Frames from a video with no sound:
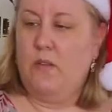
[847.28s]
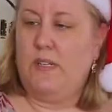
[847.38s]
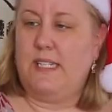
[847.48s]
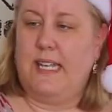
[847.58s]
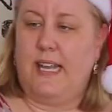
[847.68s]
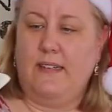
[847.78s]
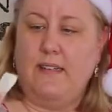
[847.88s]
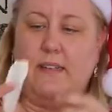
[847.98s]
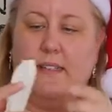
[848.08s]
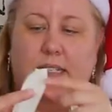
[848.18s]
Once again,
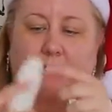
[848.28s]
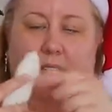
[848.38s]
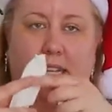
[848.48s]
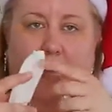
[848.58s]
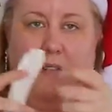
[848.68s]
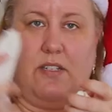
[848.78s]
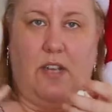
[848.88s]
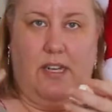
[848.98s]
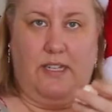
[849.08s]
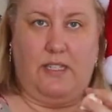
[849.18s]
sticky tape
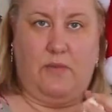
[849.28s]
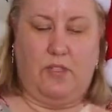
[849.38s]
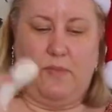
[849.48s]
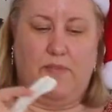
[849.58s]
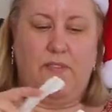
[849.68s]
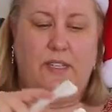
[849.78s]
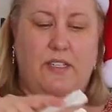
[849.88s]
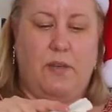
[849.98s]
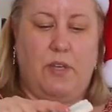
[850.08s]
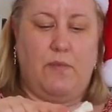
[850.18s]
side is towards my
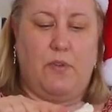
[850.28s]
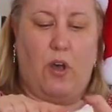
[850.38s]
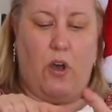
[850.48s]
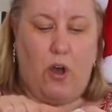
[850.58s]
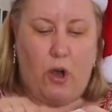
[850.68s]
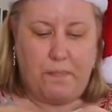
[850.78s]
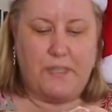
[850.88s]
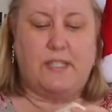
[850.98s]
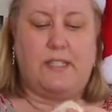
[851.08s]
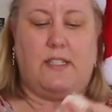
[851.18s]
fingers, so I'm going to put the
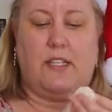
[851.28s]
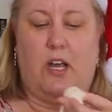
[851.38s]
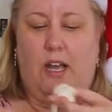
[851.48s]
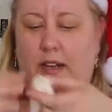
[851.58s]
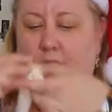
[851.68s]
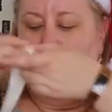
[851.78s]
opposite side